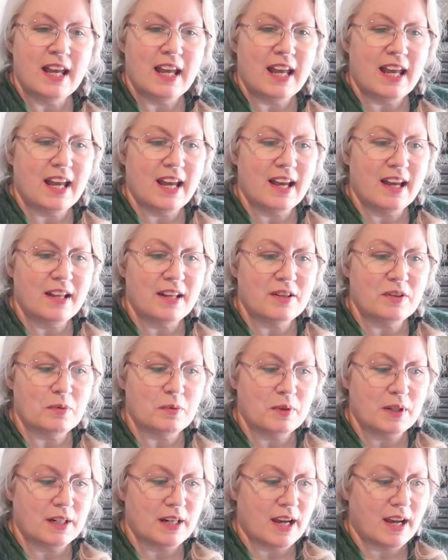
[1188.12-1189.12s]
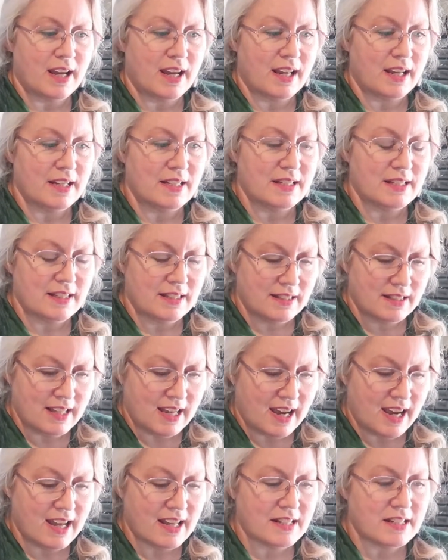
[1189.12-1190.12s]
and when I did
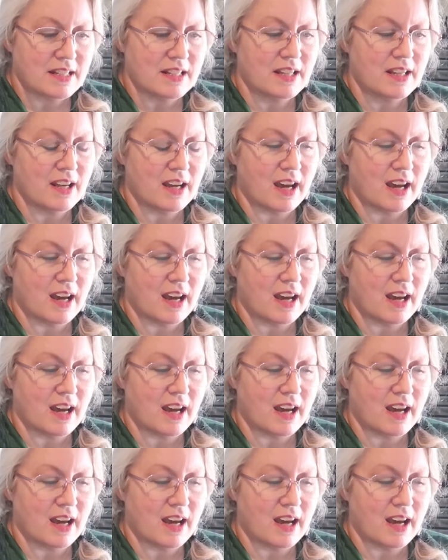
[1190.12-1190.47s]
that